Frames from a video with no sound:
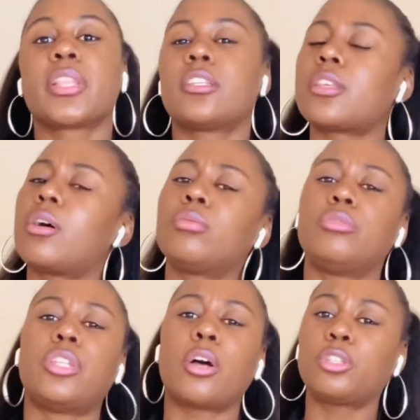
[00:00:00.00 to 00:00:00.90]
So
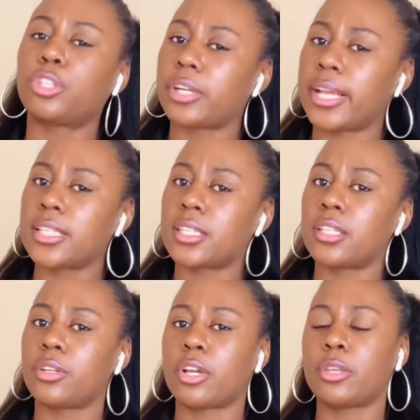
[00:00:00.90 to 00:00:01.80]
don't stress.
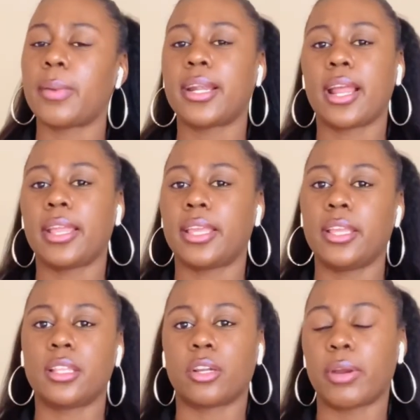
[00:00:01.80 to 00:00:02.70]
You know, you might not
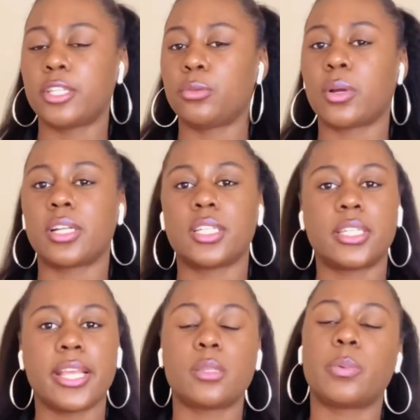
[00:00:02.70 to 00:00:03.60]
get the grade you want in the
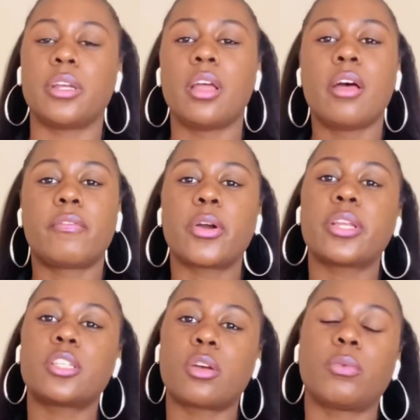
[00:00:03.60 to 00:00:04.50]
test, but
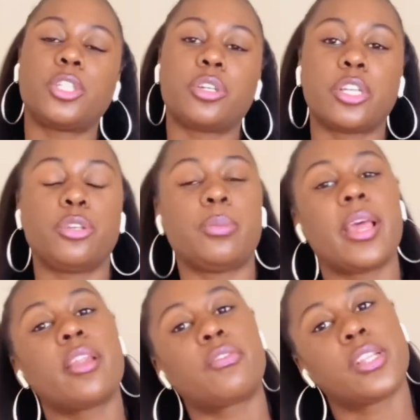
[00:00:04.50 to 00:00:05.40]
focus on what you can do
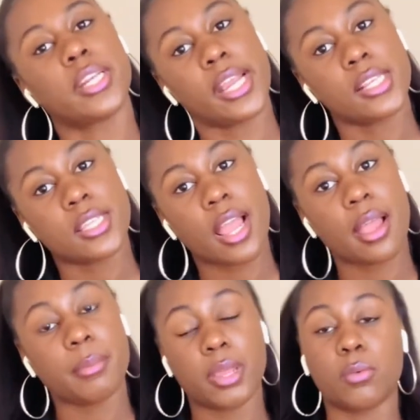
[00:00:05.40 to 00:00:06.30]
better for the next
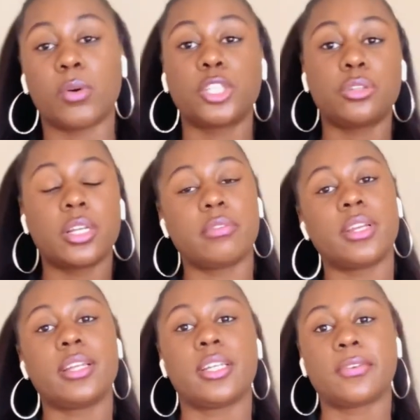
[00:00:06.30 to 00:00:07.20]
time and what you could have
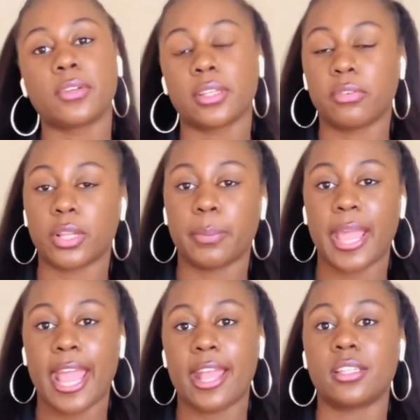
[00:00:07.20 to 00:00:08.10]
done differently for the
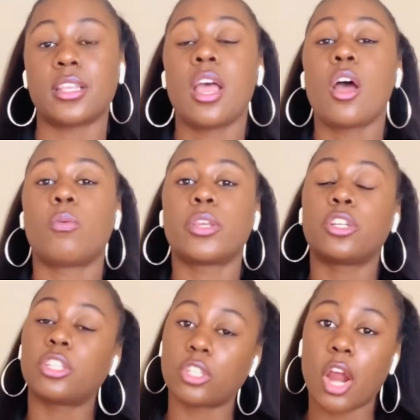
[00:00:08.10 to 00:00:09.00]
past. When you're
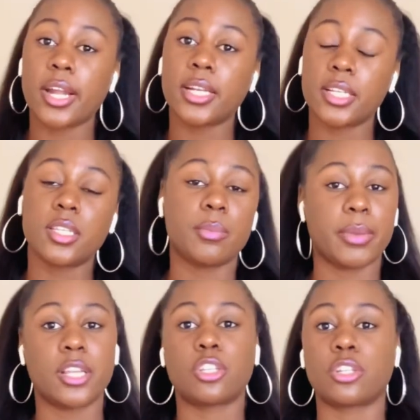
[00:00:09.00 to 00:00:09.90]
starting this
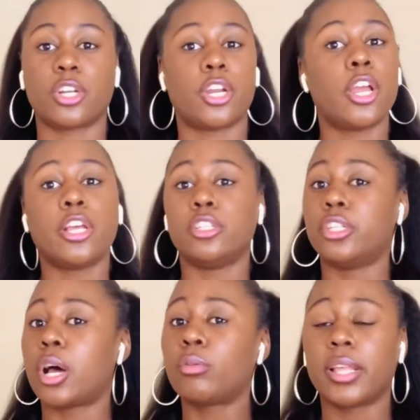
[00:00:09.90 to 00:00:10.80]
semester,
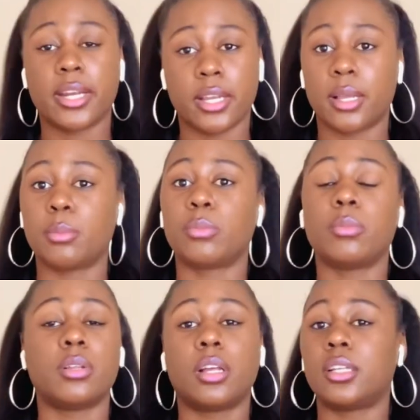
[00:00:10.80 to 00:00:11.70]
don't let
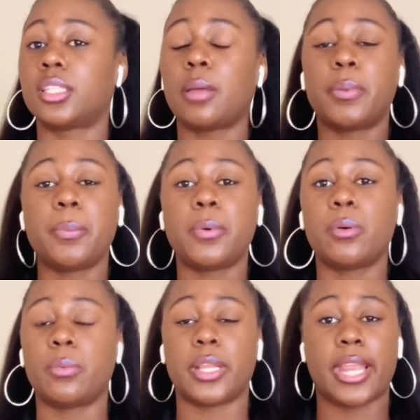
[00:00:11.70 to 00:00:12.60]
up. Some
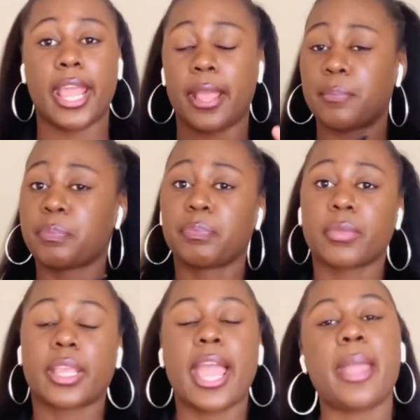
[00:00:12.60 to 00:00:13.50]
people, when they
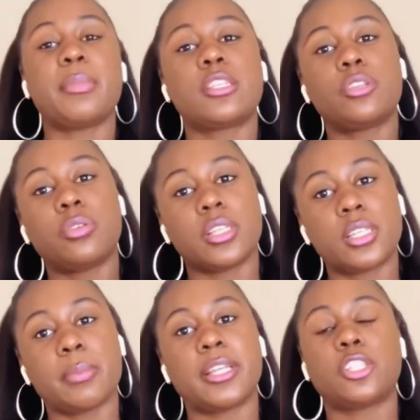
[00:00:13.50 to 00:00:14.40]
came into the
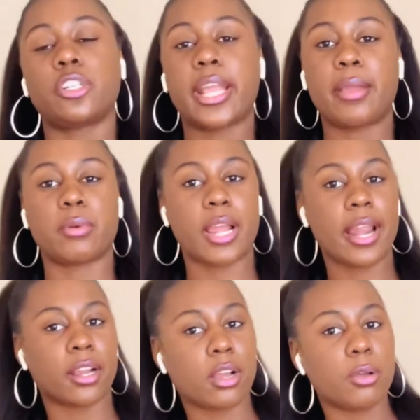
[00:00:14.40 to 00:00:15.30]
semester, they were kind
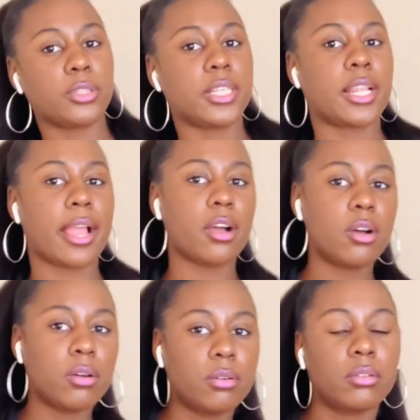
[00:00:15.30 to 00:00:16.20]
of coasting like,
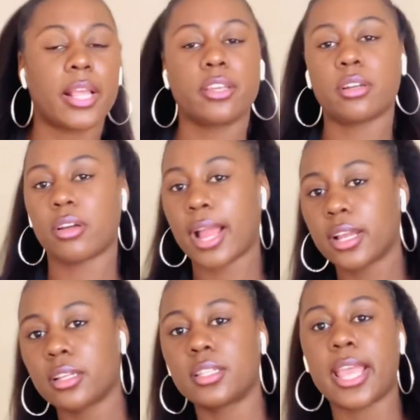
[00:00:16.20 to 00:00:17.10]
oh, like, you know, I
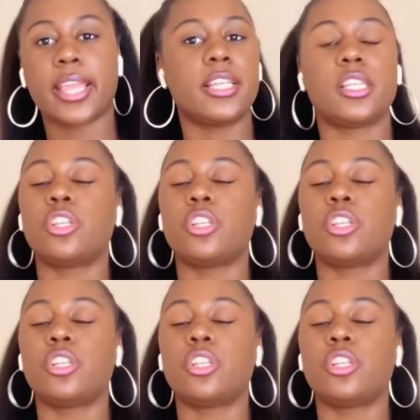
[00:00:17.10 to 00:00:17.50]
could take it easy.